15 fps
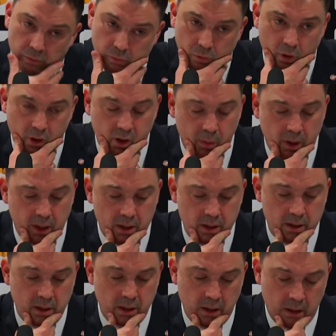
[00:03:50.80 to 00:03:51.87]
40
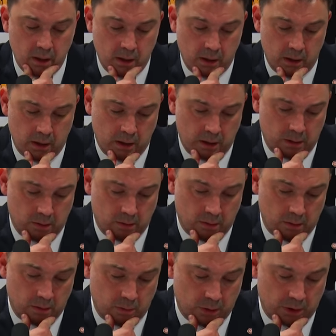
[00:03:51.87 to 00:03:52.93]
minutes.
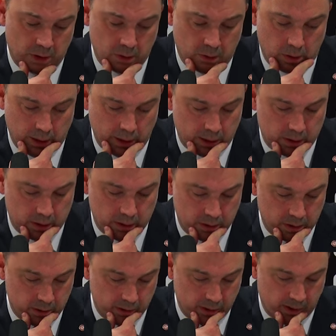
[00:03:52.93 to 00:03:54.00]
What I don't like,
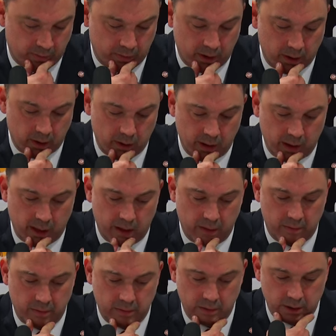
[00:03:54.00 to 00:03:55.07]
that fact
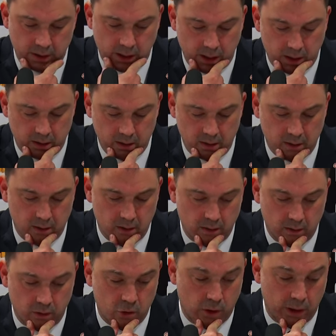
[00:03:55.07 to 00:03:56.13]
that
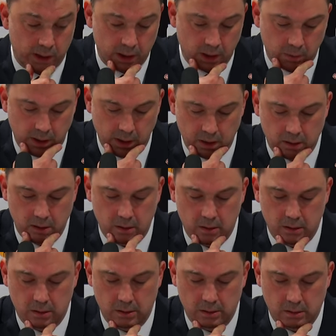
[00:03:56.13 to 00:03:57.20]
Cholet team had
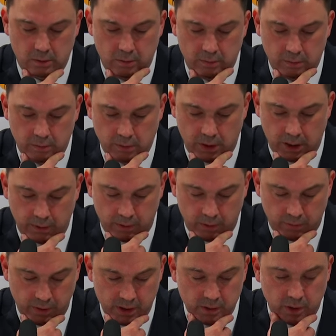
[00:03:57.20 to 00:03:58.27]
11
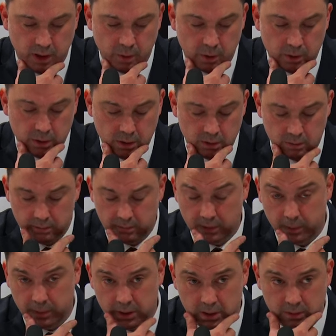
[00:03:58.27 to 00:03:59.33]
offensive rebounds. We
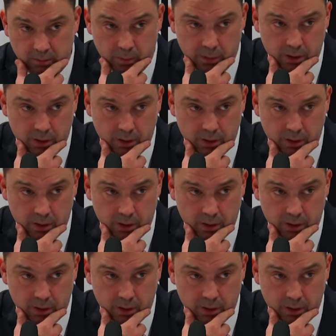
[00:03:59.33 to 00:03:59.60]
must